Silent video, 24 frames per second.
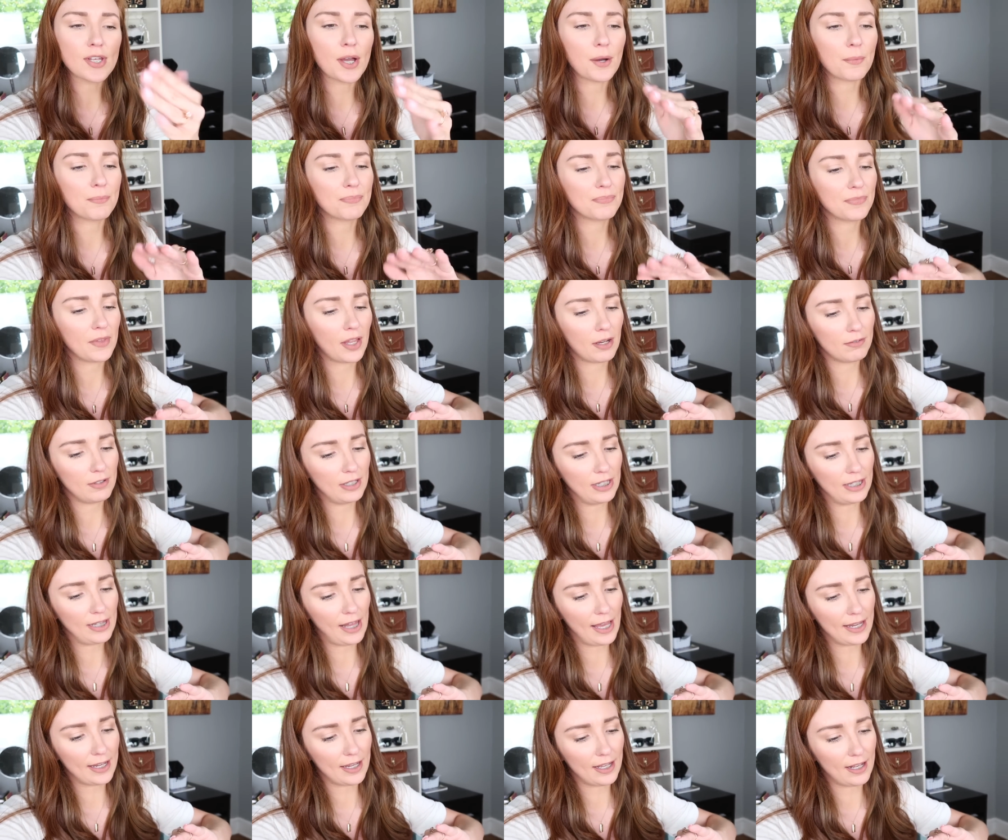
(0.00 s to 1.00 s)
So I
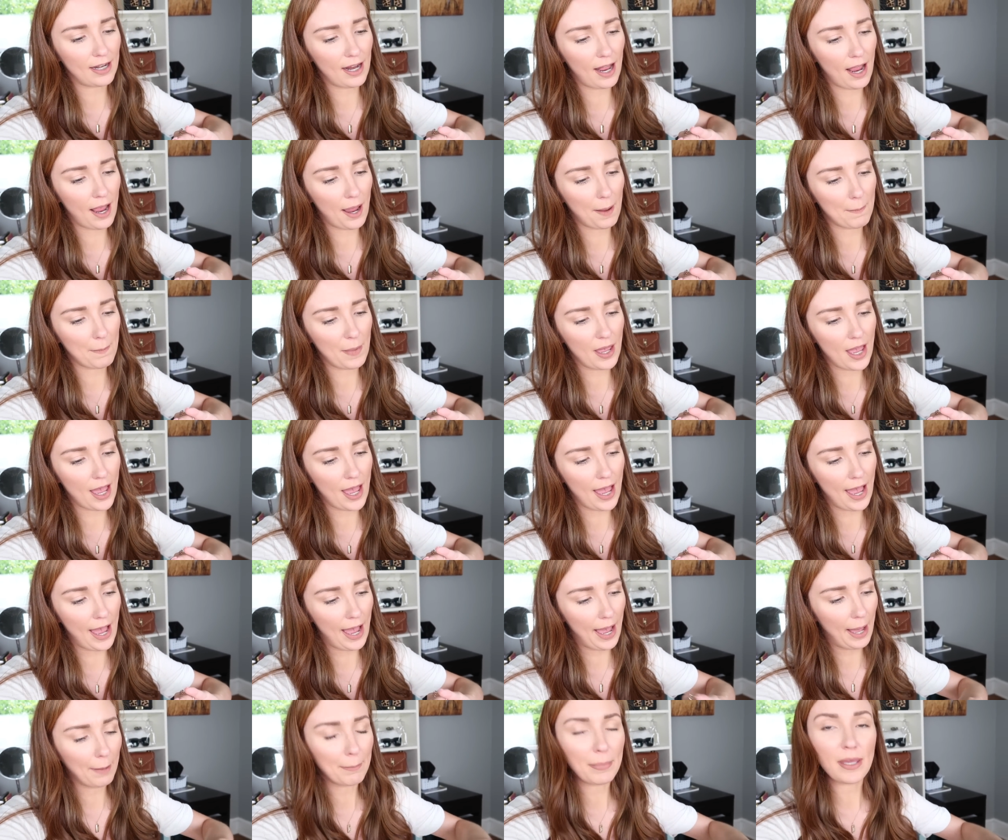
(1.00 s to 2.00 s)
really like it. I'm
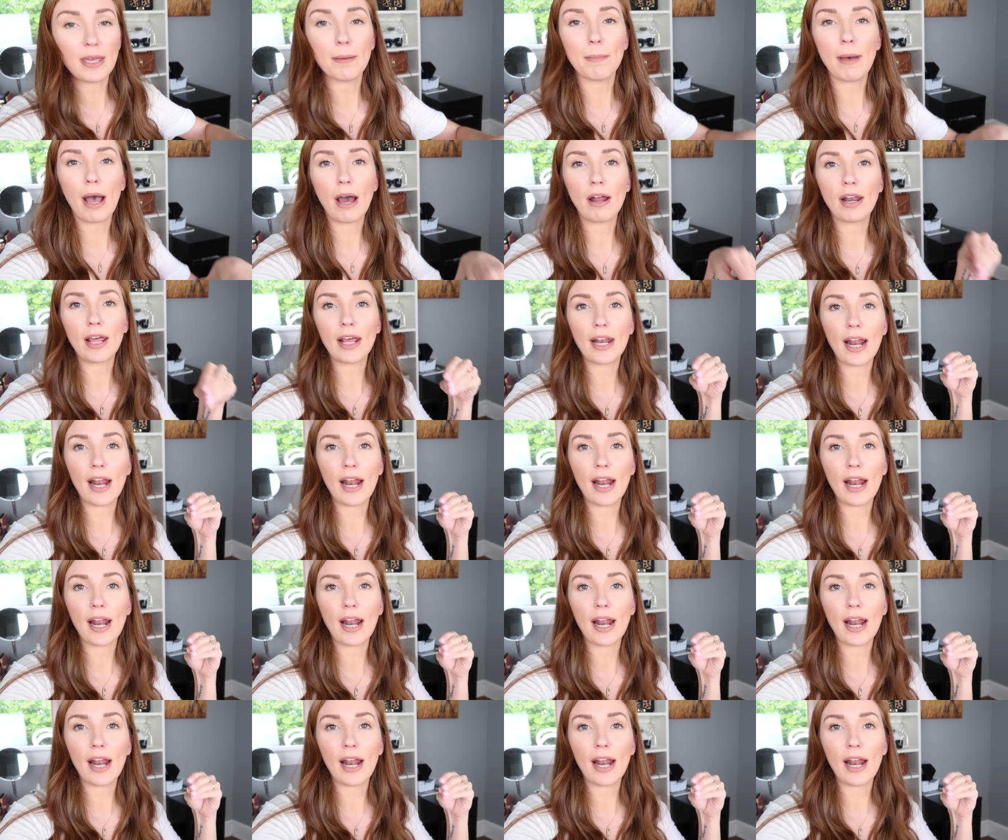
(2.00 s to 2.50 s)
happy about